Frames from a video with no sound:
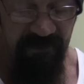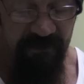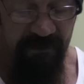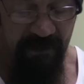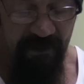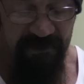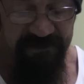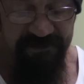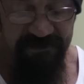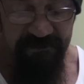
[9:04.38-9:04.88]

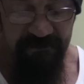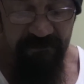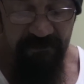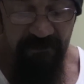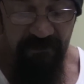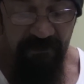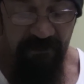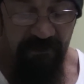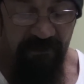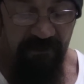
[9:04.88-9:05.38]
Yes.
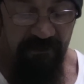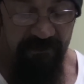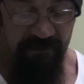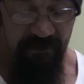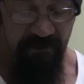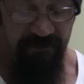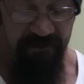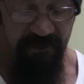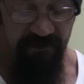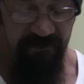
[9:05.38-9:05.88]

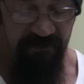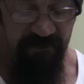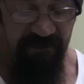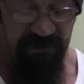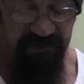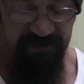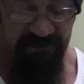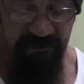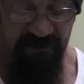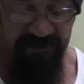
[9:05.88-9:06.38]
Now, another
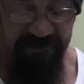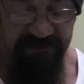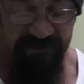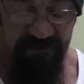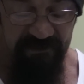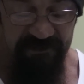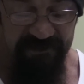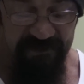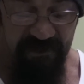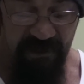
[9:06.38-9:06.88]

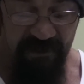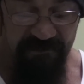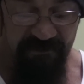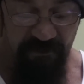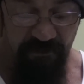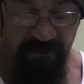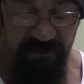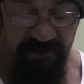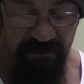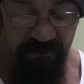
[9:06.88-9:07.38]
interesting
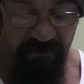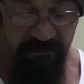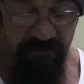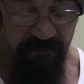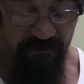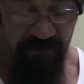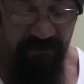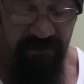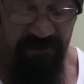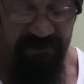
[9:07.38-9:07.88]
side note
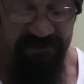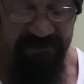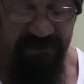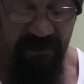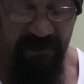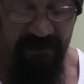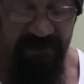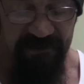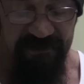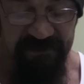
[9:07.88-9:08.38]
here is
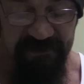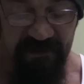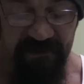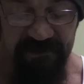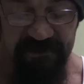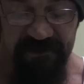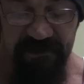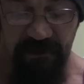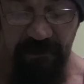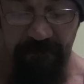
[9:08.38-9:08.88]
that it
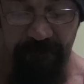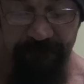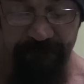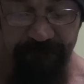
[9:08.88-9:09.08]
says